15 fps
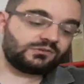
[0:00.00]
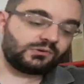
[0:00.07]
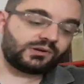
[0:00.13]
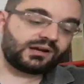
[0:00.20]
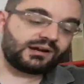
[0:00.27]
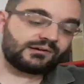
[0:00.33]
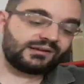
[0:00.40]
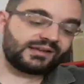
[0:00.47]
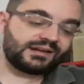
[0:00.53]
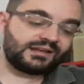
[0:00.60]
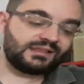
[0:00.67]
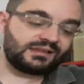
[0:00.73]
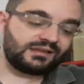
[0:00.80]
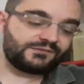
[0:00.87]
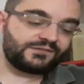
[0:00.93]
to Carly
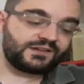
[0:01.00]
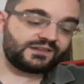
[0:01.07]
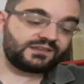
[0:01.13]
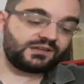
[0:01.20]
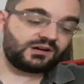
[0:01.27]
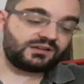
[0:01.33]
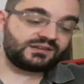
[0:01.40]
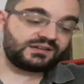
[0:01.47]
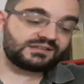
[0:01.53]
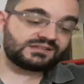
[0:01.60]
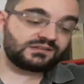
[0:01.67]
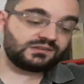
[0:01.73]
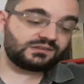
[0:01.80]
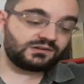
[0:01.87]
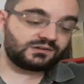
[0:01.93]
Greenleaf and the others
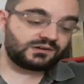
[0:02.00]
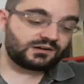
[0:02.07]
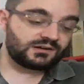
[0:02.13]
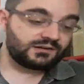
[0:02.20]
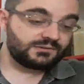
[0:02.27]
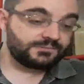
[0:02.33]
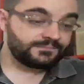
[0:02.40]
in turn.